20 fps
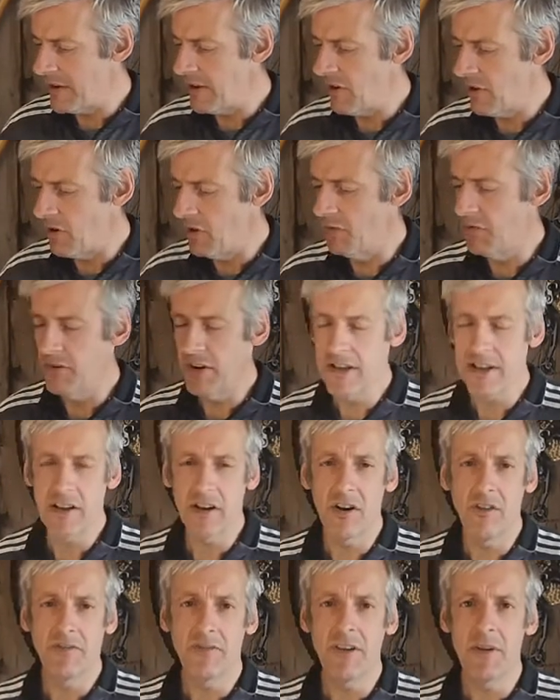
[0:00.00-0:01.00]
lovely
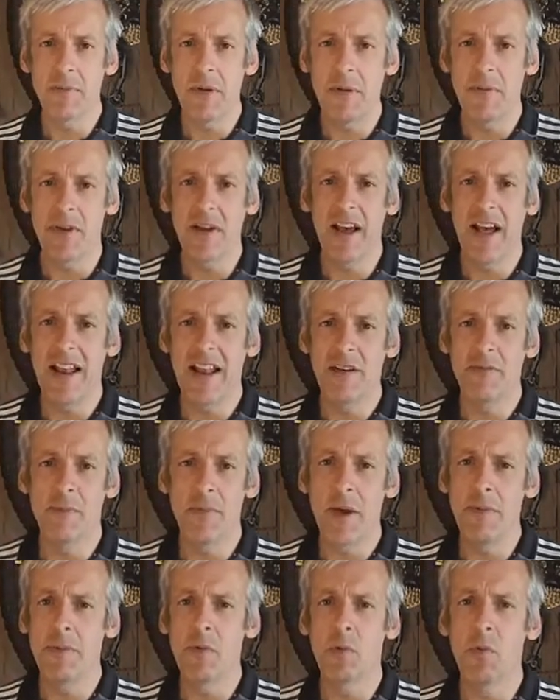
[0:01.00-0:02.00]
coffee, maybe I'll have
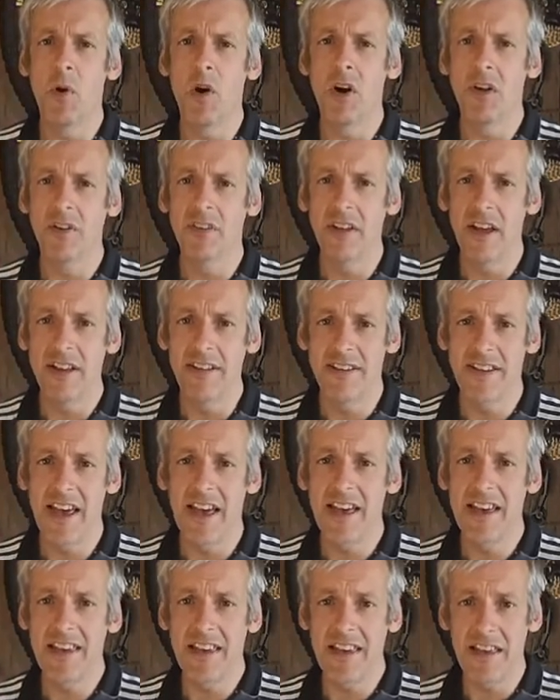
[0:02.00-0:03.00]
maybe one a
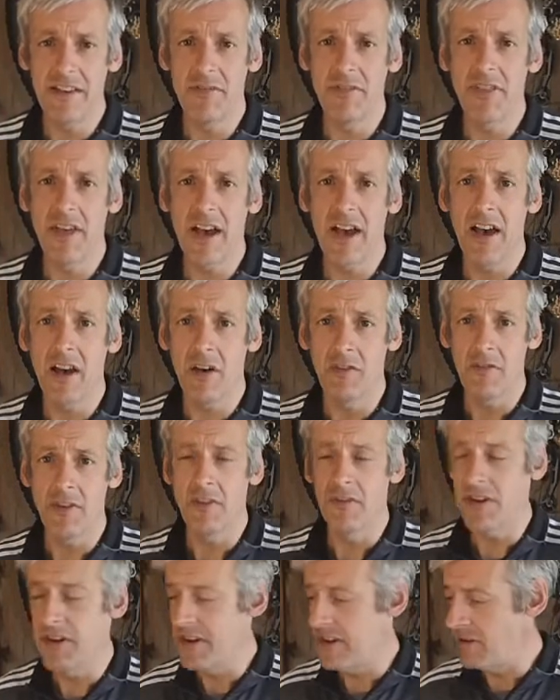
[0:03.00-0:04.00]
day, if that,
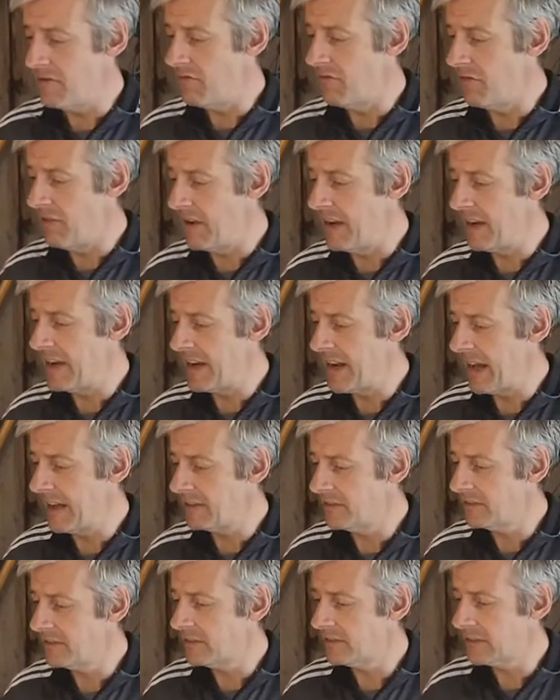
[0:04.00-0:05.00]
of a really
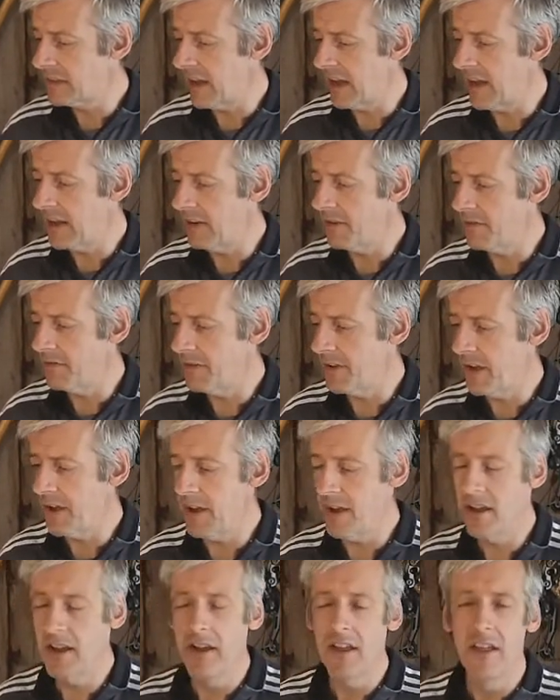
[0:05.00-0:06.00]
nice kind of
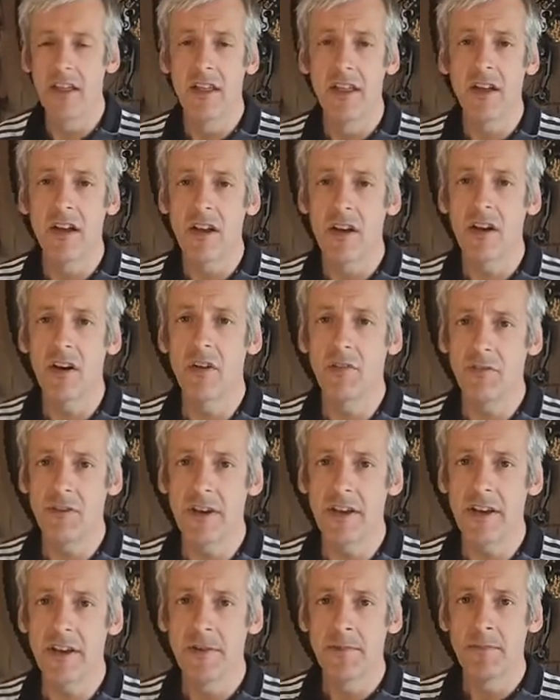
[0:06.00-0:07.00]

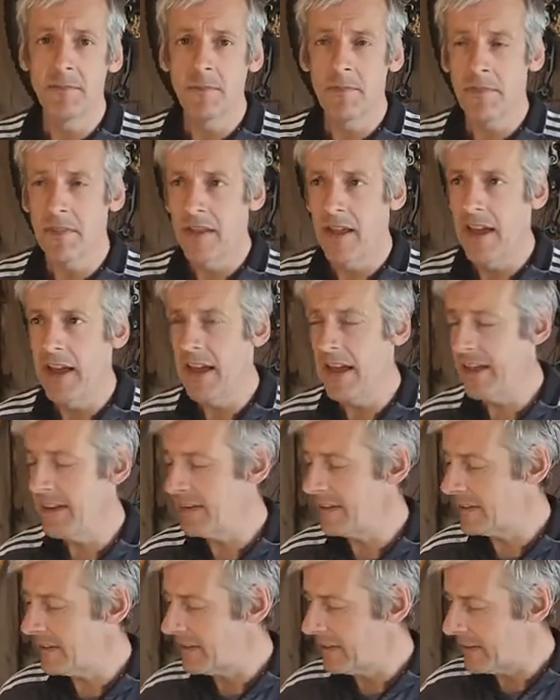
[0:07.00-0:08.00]
coffee.
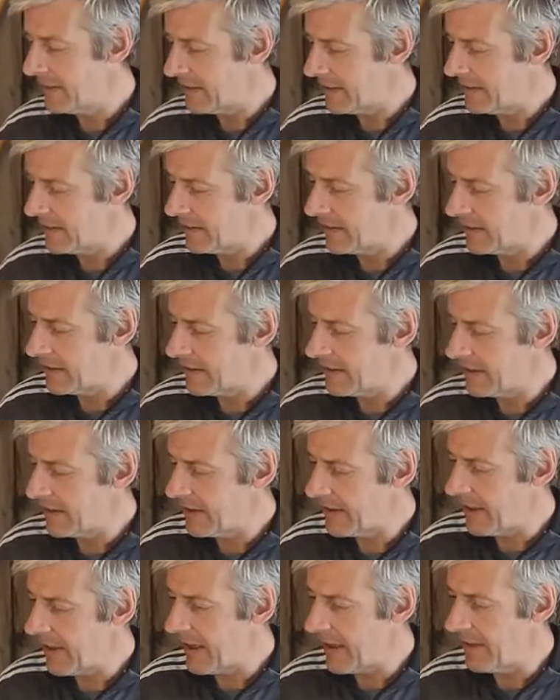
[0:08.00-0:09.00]
And
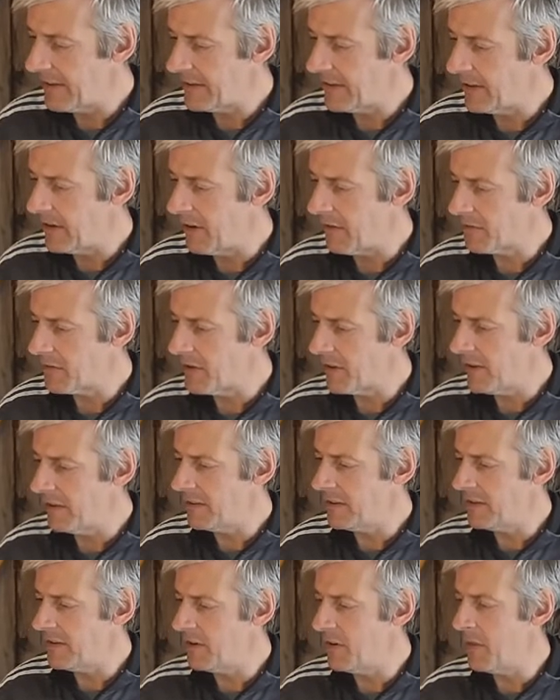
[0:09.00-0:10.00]
you
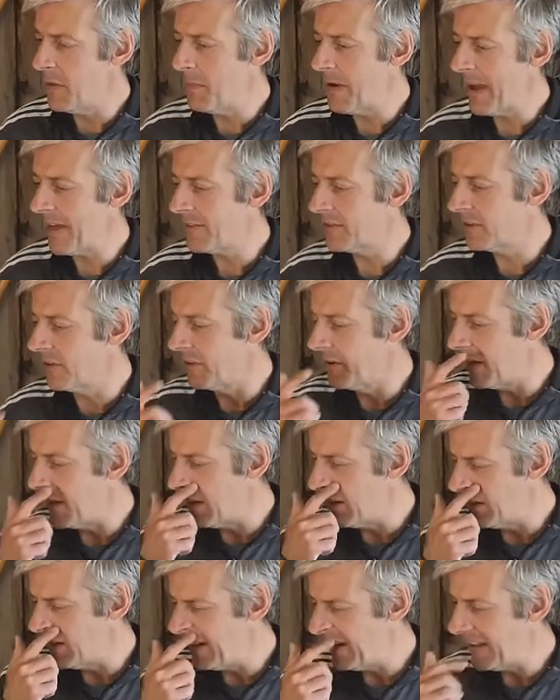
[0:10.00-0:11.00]
do the maths on it,
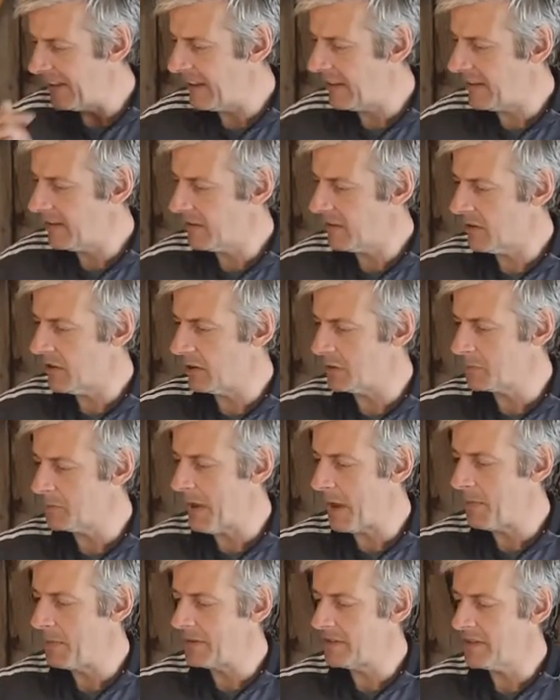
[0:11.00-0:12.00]
and it costs
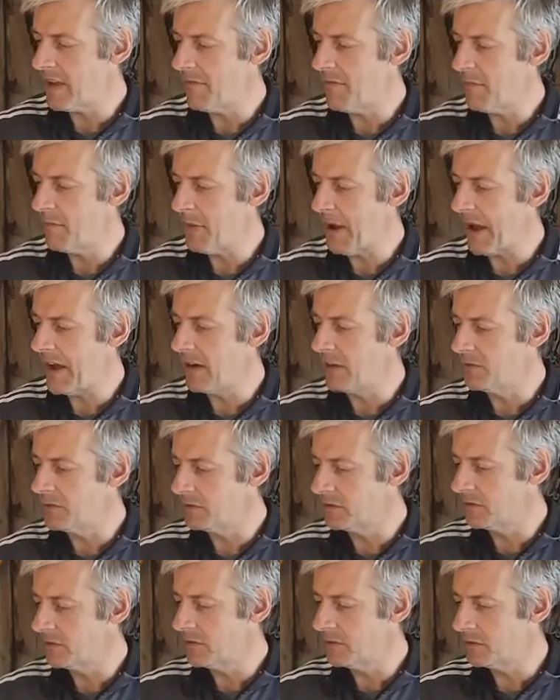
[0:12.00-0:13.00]
maybe £7
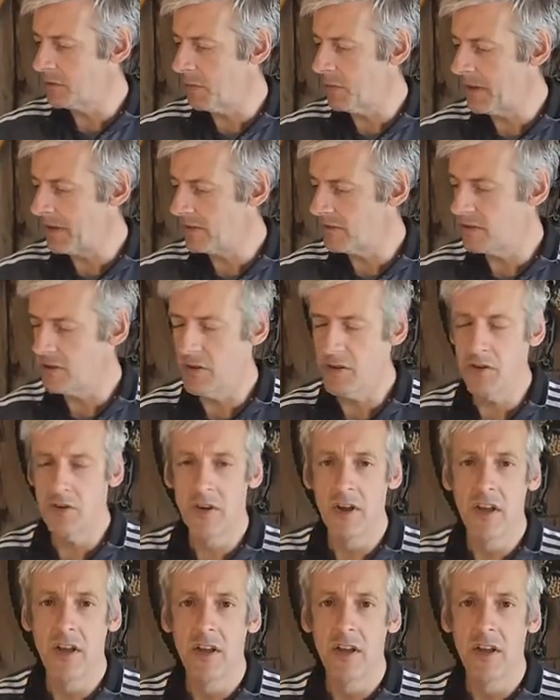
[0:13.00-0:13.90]
or something to